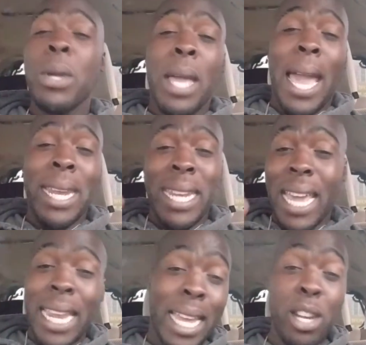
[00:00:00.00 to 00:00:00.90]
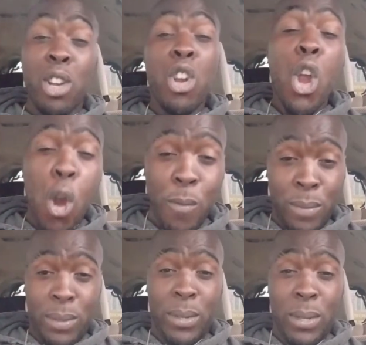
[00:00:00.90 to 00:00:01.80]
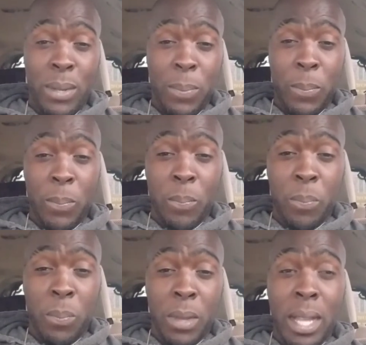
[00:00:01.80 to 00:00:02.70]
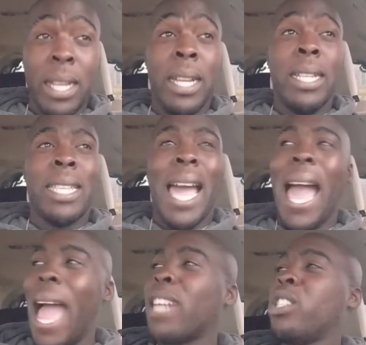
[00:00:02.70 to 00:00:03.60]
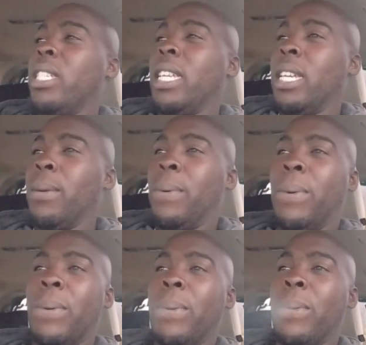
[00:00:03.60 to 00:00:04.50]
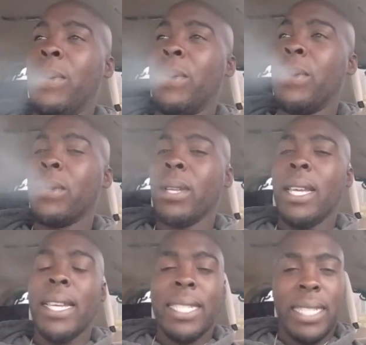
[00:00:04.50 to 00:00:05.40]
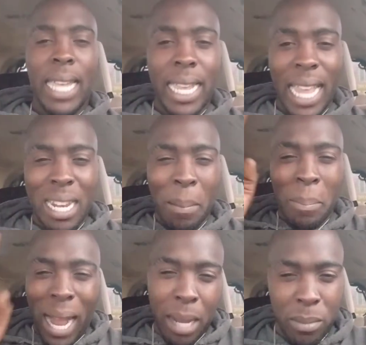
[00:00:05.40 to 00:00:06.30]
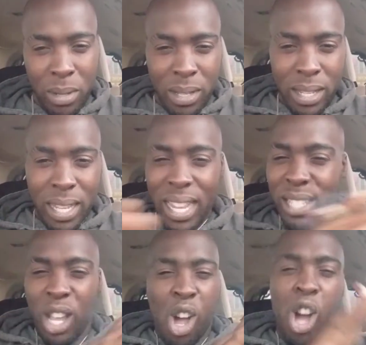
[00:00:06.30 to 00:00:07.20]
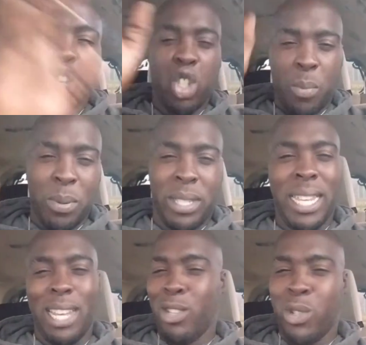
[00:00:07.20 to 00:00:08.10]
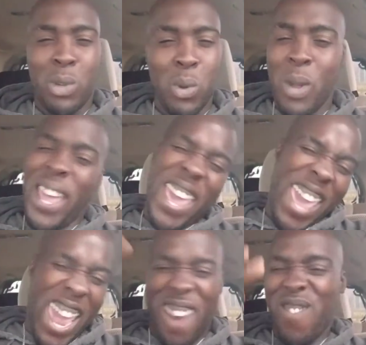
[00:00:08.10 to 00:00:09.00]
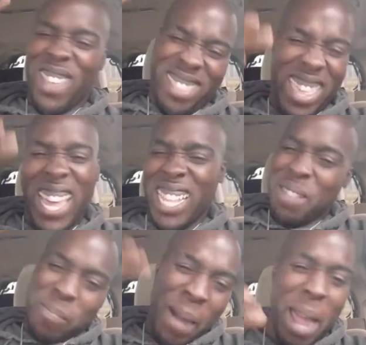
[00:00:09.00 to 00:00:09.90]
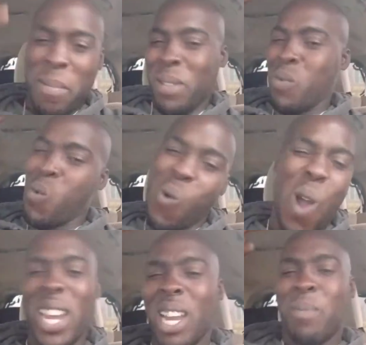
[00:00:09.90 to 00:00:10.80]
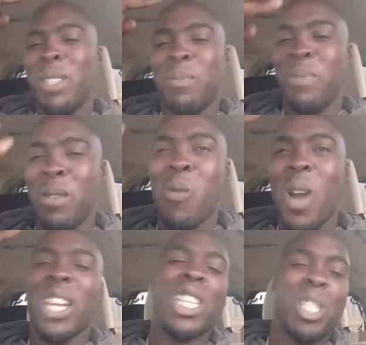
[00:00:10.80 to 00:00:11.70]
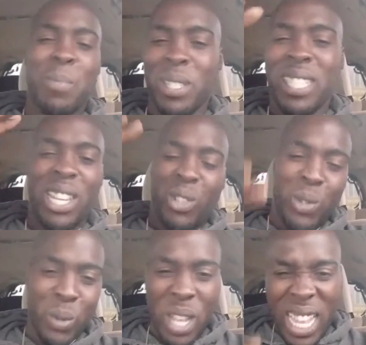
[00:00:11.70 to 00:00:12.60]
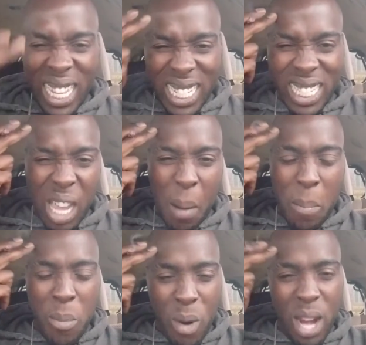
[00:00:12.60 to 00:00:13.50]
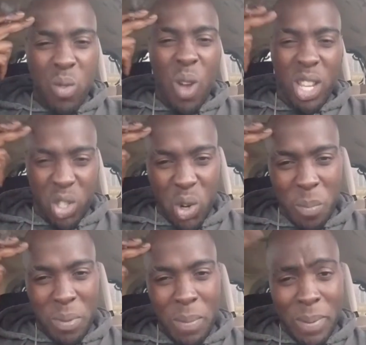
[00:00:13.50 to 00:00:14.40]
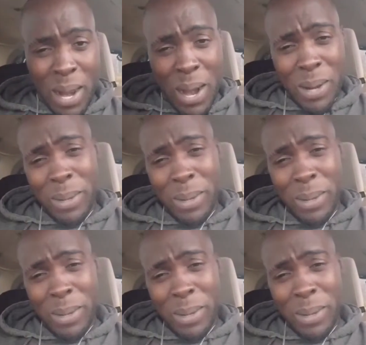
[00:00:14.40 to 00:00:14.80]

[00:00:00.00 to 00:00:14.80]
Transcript: And then had the nerves to actually say that the Bible is 100% true. Everything in the Bible is 100% true. You see how brainwashed certain people are?